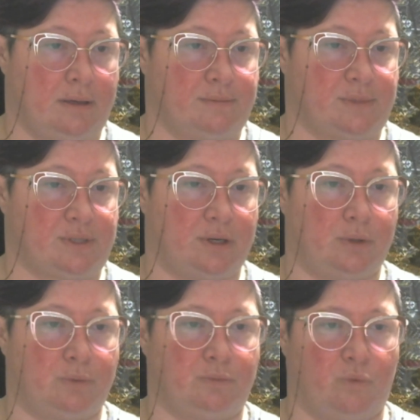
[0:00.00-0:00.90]

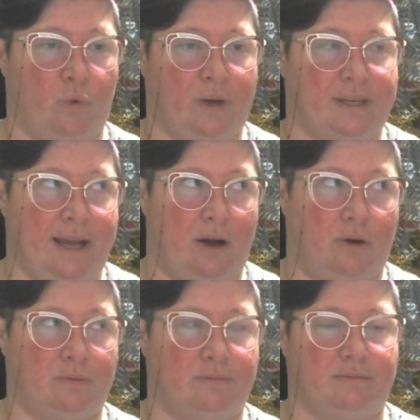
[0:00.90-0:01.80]
"So, what
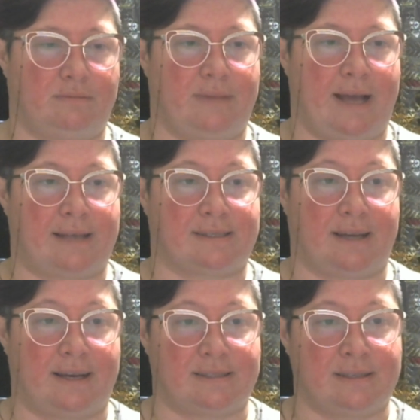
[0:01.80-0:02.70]
now?" asked
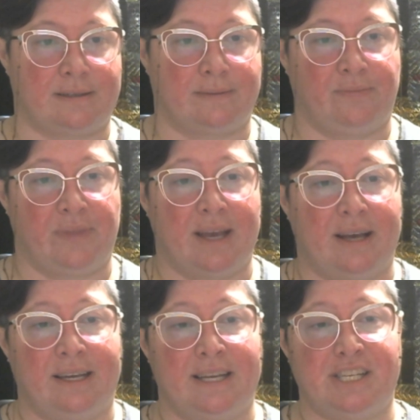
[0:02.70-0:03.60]
Isaac.
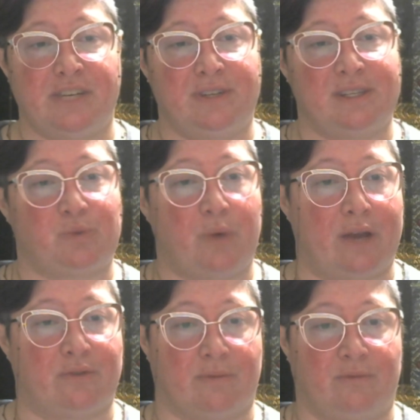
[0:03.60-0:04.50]
He shifted his
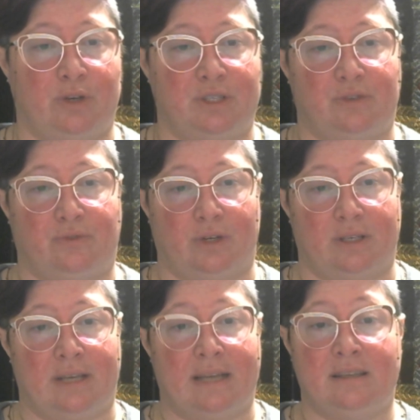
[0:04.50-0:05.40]
weight from foot to
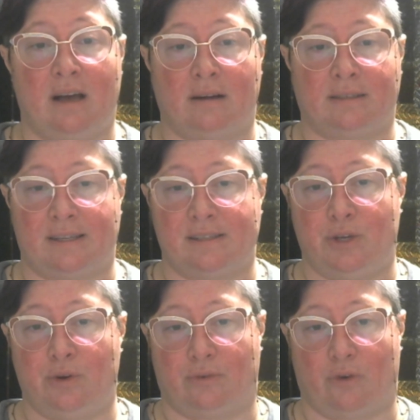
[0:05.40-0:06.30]
foot and tugged at his
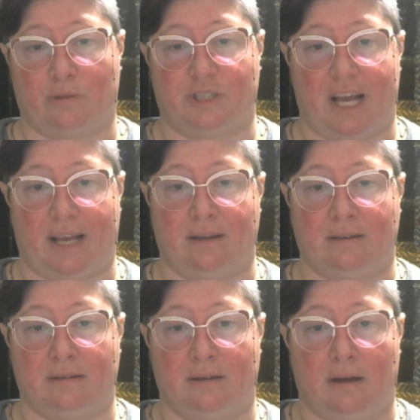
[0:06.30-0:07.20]
uniform jacket.
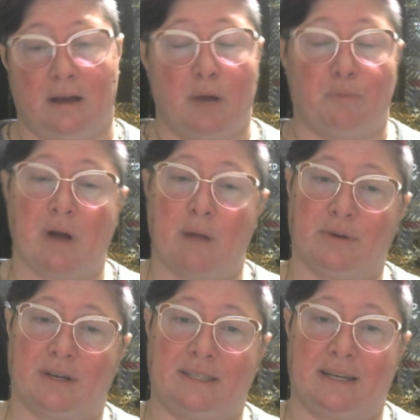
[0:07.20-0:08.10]

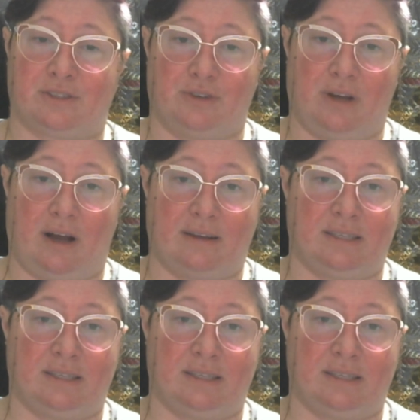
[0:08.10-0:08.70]
Proper cadets or not,